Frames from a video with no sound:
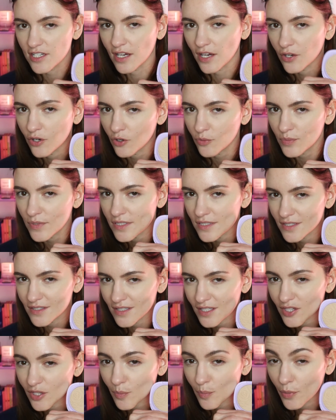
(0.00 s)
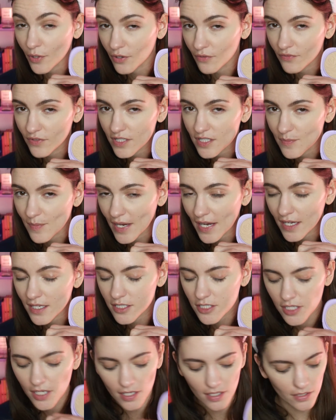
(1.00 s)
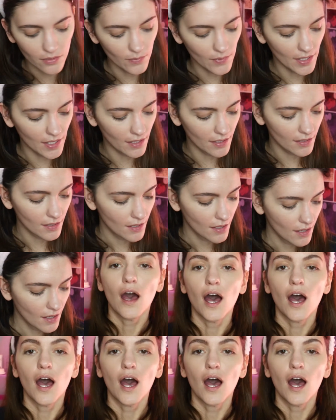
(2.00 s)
I hope this is like the perfect match anyway.